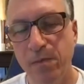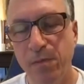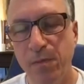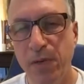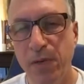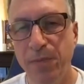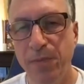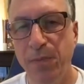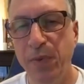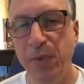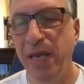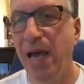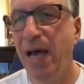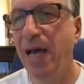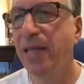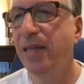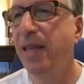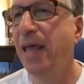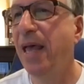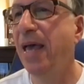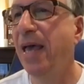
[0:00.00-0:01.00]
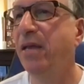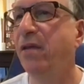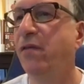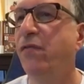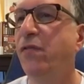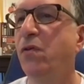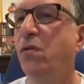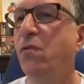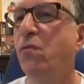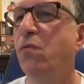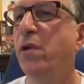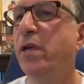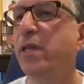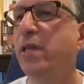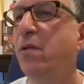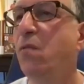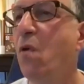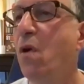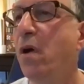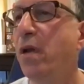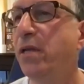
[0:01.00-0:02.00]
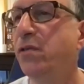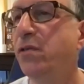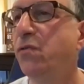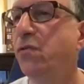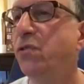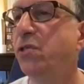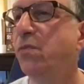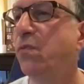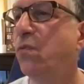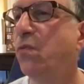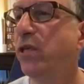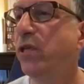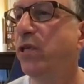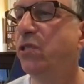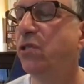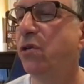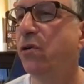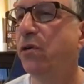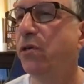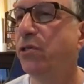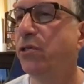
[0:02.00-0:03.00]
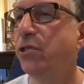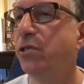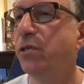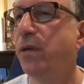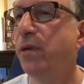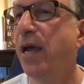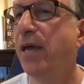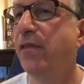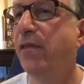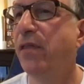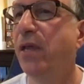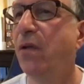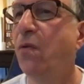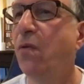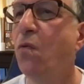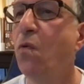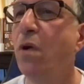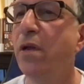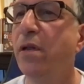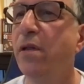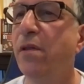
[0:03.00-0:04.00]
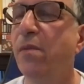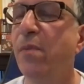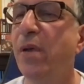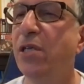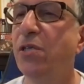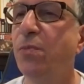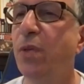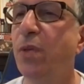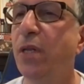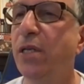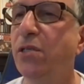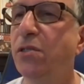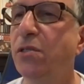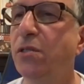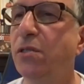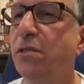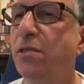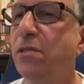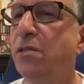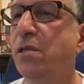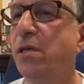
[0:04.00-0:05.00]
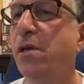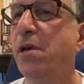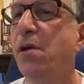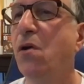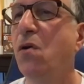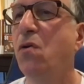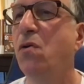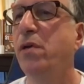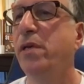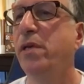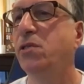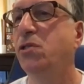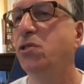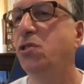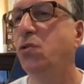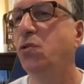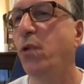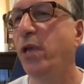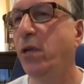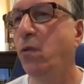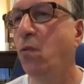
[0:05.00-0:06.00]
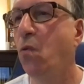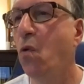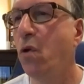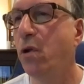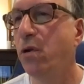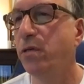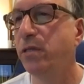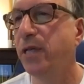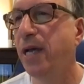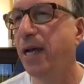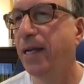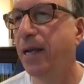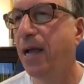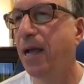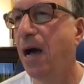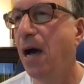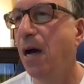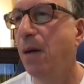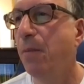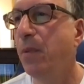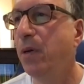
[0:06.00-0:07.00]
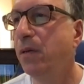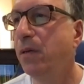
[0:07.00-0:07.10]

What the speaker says: But beyond that, if you really want to do some research, I think one of the best places to go is Sweetwater.com.